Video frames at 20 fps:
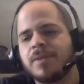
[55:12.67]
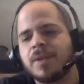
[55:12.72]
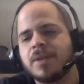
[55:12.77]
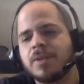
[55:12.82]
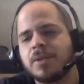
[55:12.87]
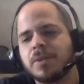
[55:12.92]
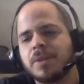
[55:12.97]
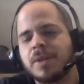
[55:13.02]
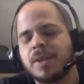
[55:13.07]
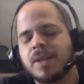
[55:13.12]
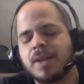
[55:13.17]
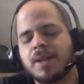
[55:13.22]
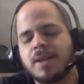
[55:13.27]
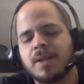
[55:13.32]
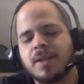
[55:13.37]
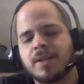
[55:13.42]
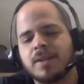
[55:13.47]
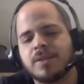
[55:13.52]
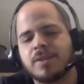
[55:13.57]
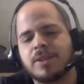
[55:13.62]
if they do the
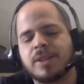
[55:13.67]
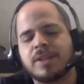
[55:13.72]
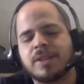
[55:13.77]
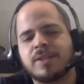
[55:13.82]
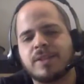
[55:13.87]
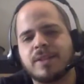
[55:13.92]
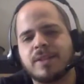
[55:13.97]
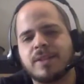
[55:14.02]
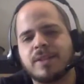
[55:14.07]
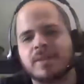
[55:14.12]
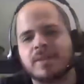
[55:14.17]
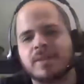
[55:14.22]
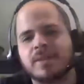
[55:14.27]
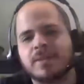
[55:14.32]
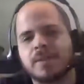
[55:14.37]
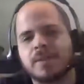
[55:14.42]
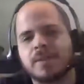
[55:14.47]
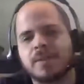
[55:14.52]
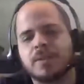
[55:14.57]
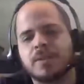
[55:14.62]
uh, the JSA stuff,
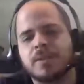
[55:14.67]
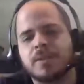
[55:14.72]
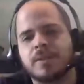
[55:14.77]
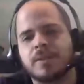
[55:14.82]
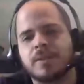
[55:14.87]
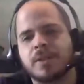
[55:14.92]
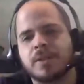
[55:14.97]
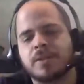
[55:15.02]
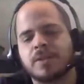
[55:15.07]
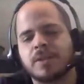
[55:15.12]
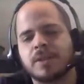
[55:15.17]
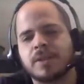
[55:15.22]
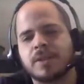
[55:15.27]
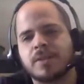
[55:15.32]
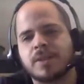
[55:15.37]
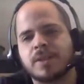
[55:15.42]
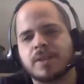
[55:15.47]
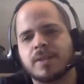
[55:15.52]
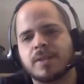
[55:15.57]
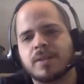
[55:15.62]
the Geoff Johns
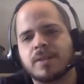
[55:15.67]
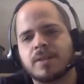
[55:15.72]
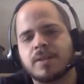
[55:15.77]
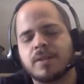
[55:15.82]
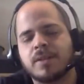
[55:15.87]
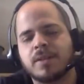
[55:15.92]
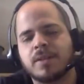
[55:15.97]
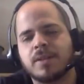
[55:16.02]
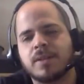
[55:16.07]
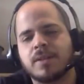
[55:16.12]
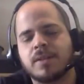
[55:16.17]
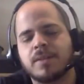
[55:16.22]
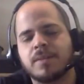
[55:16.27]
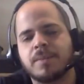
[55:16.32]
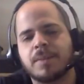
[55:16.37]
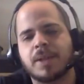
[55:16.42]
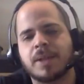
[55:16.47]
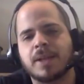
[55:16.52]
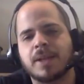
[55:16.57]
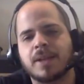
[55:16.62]
JSA uh,
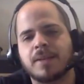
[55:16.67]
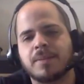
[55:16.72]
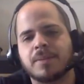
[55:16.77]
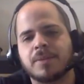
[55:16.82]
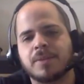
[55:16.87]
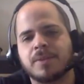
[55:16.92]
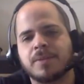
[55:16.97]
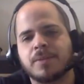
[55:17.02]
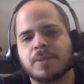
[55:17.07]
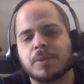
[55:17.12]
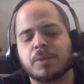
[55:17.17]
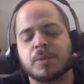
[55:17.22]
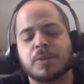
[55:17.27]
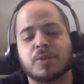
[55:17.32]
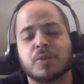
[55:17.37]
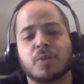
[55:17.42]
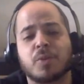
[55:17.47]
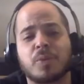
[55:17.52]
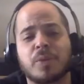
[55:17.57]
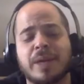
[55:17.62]
Black Adam stuff, which
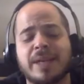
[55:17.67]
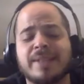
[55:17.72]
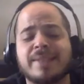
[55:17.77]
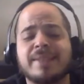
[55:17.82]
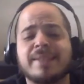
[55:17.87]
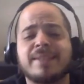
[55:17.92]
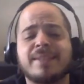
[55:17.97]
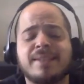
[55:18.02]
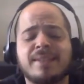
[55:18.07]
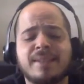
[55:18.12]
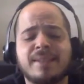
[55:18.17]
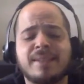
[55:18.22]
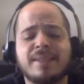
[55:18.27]
was great.